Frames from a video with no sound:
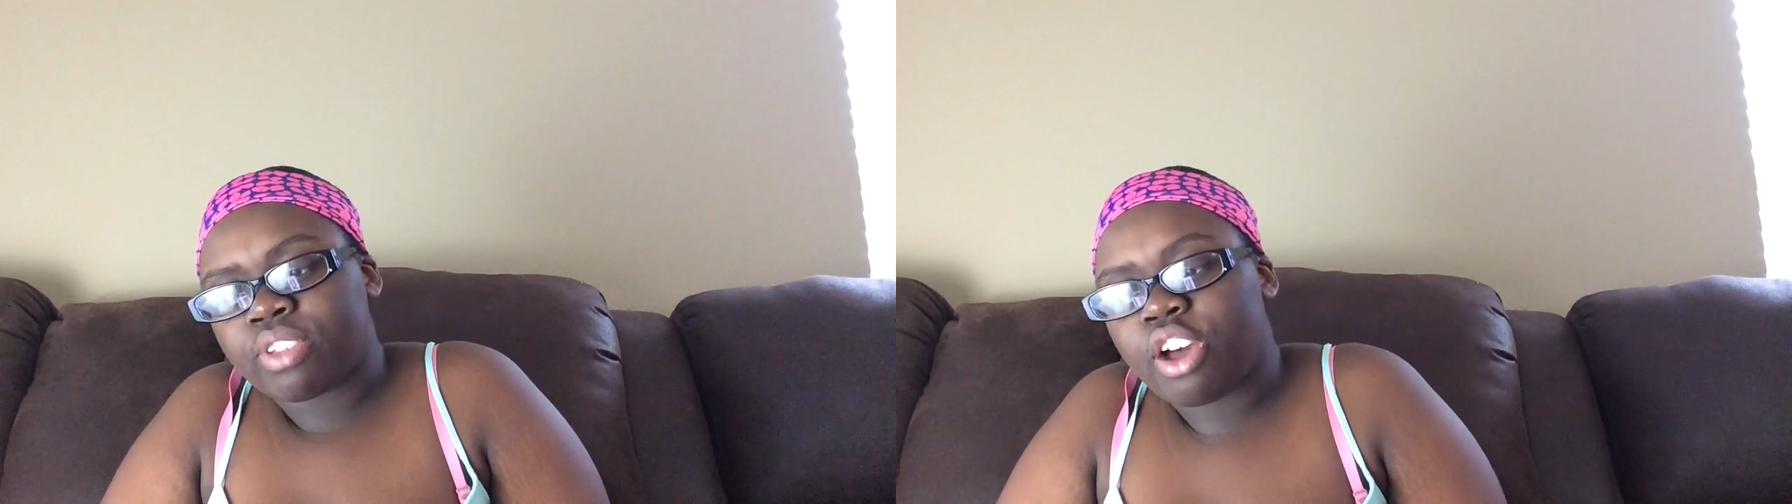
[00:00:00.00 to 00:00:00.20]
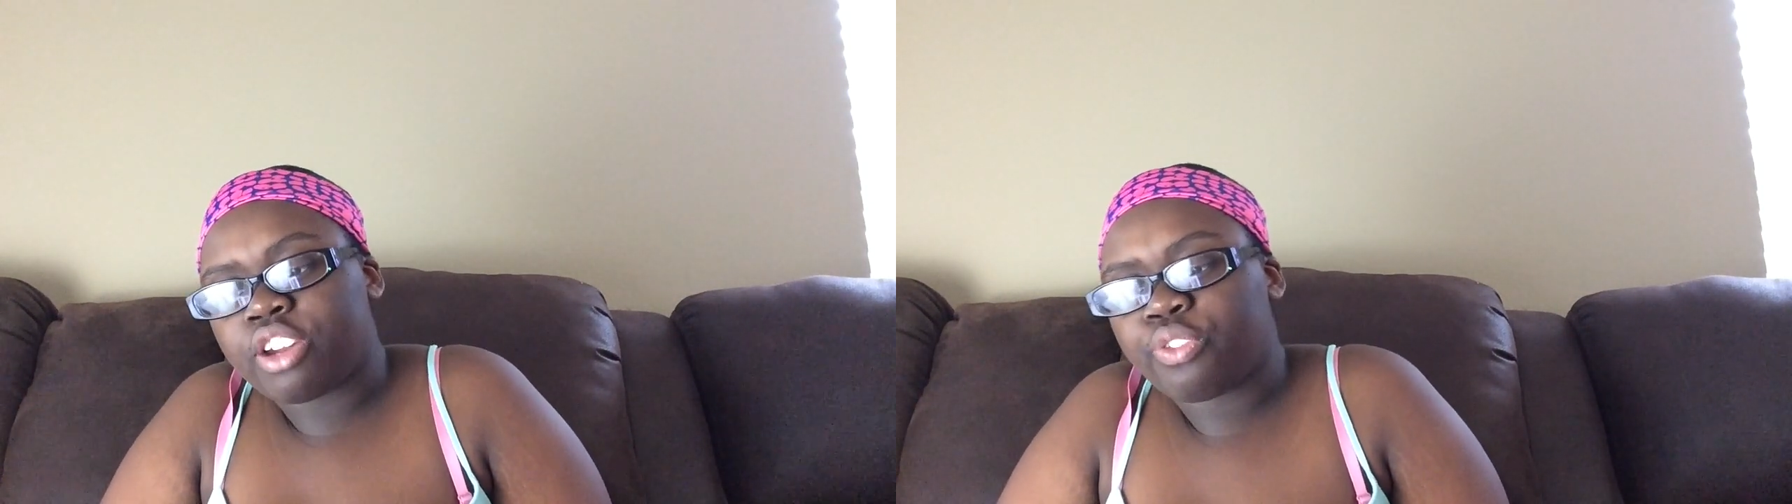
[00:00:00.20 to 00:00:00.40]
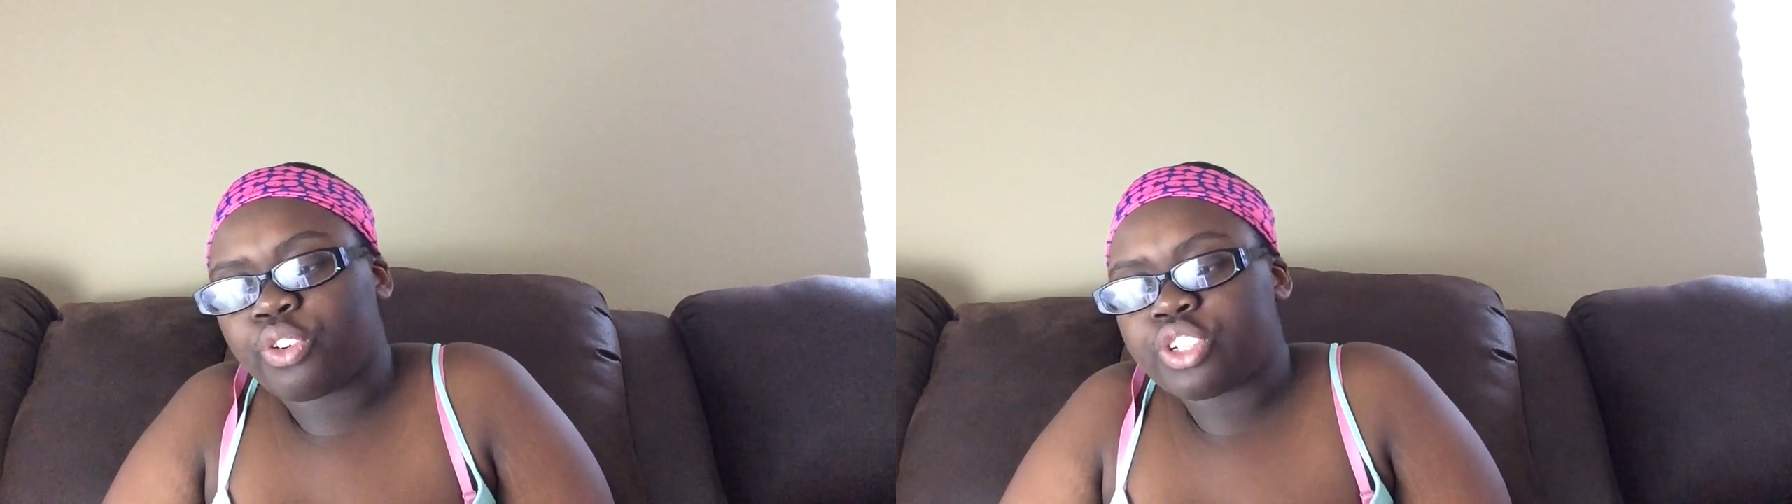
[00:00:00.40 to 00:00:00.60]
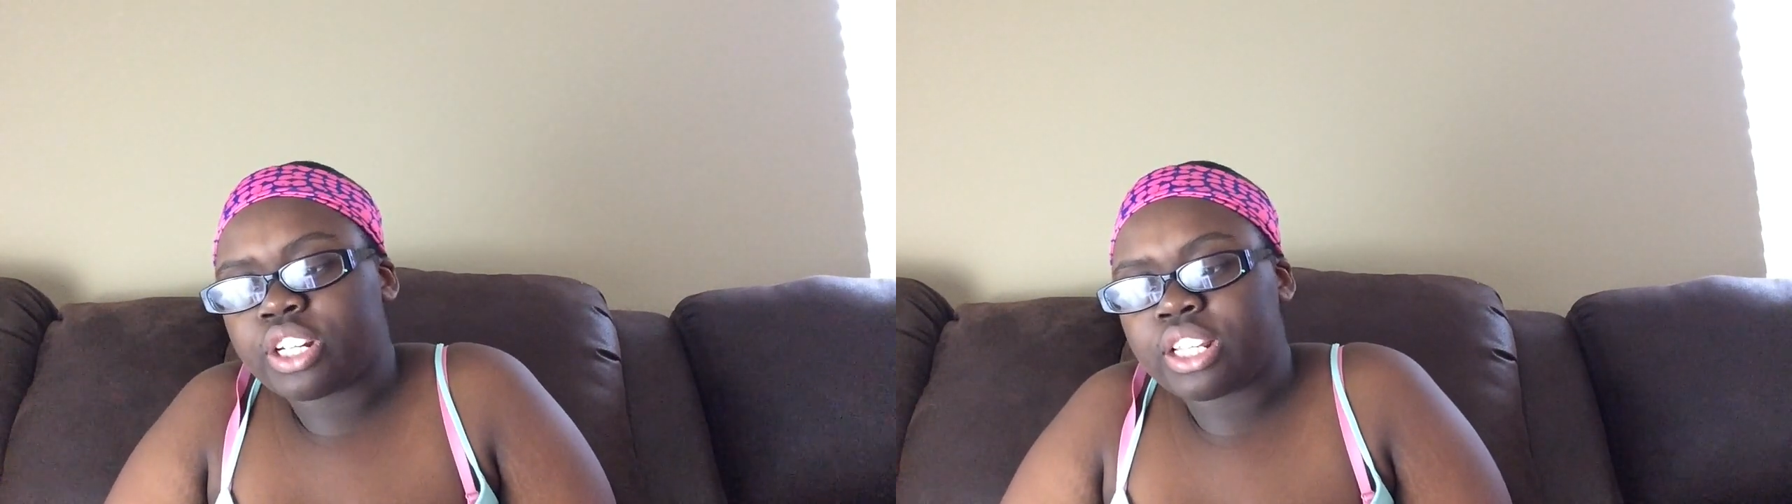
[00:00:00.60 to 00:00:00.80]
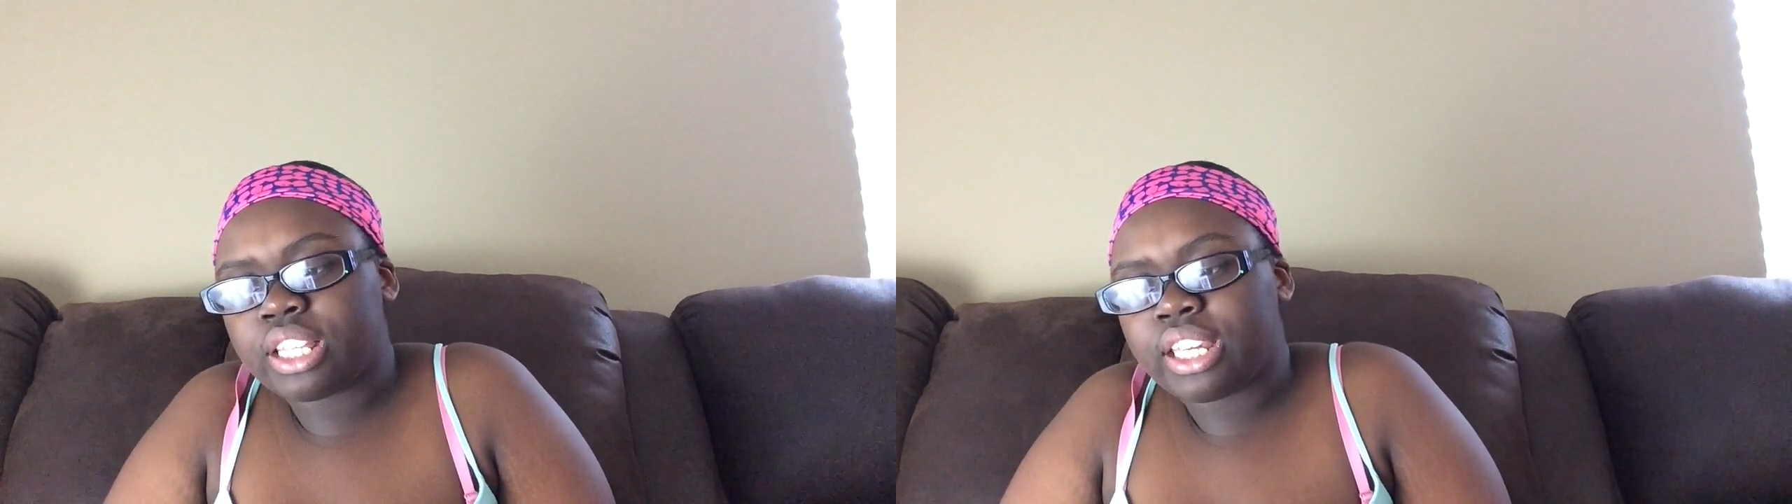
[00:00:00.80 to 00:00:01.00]

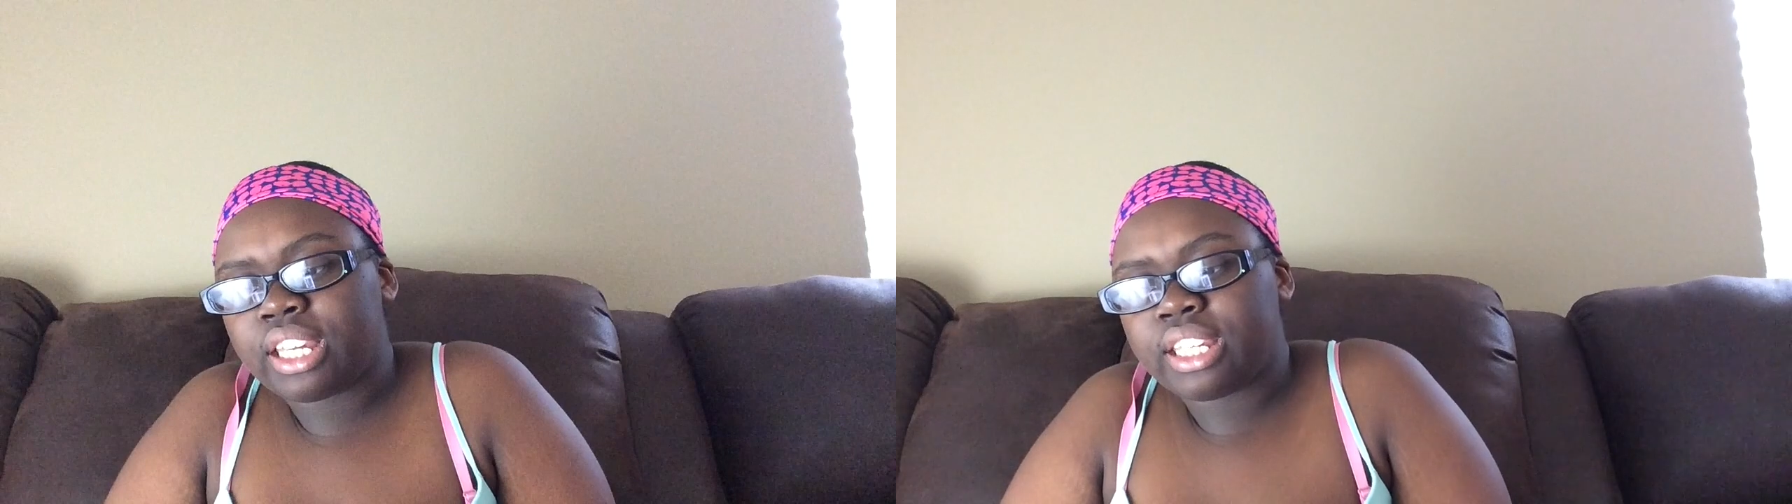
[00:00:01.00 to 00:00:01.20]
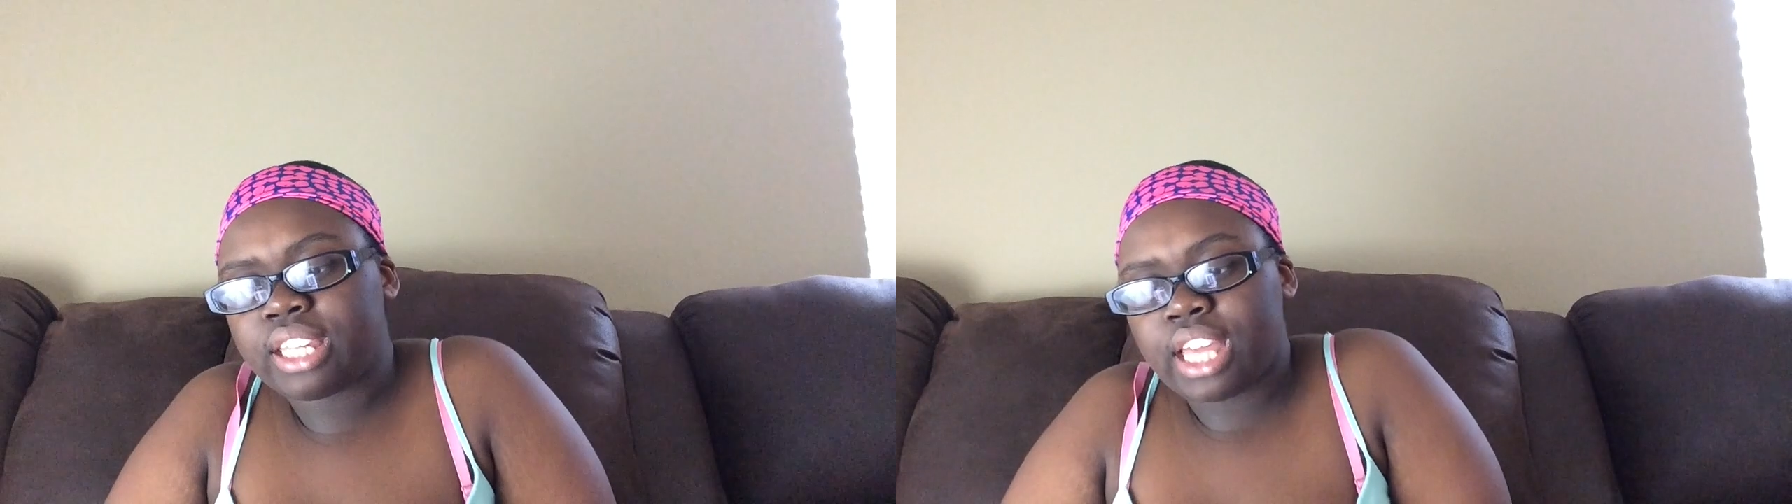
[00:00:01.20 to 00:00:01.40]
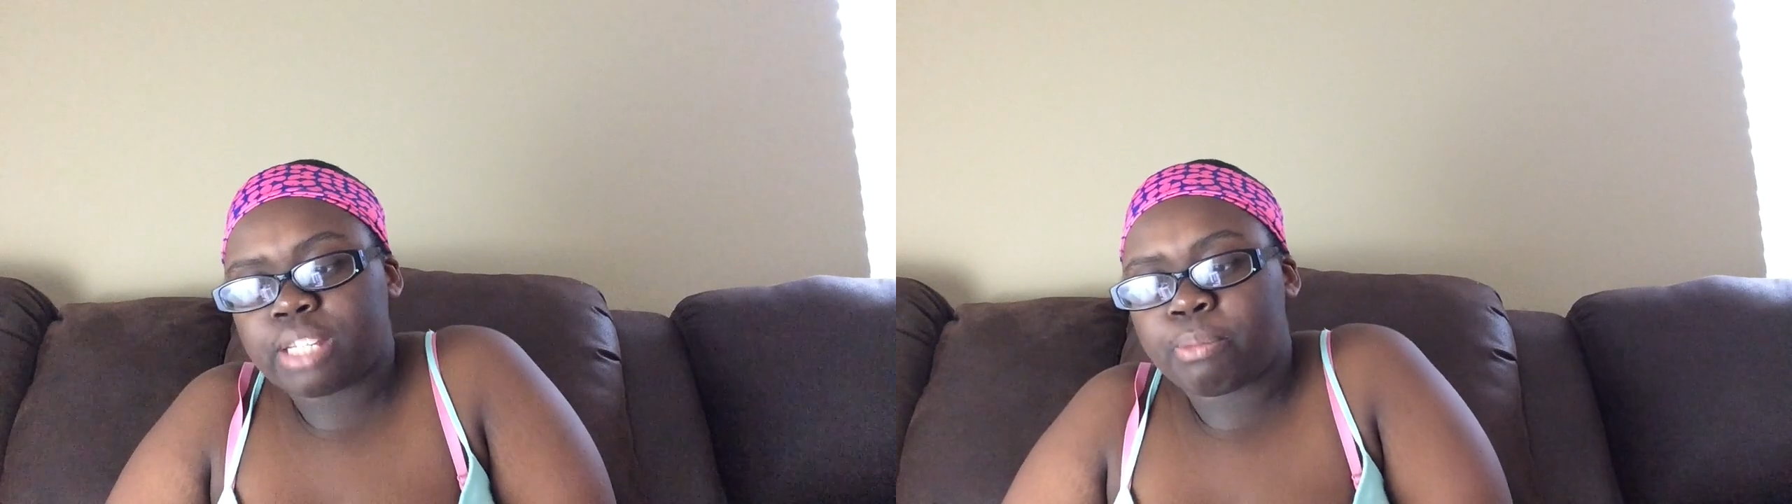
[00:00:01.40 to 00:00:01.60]
Unfortunately, yes,